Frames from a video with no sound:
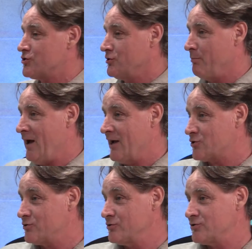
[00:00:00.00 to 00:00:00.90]
and the
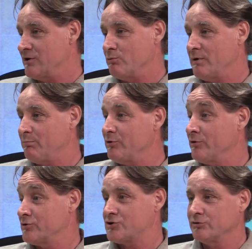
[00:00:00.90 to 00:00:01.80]
masters, they rip
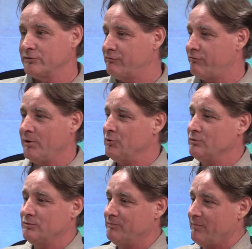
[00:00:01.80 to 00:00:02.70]
their children from
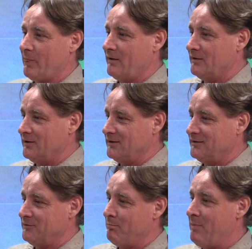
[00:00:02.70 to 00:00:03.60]
you,
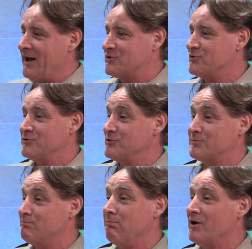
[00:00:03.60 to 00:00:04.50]
and the
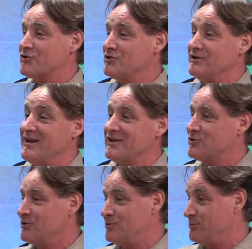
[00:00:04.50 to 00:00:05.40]
bastards bust and
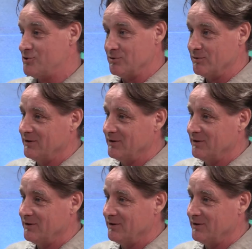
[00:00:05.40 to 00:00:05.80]
destitute you.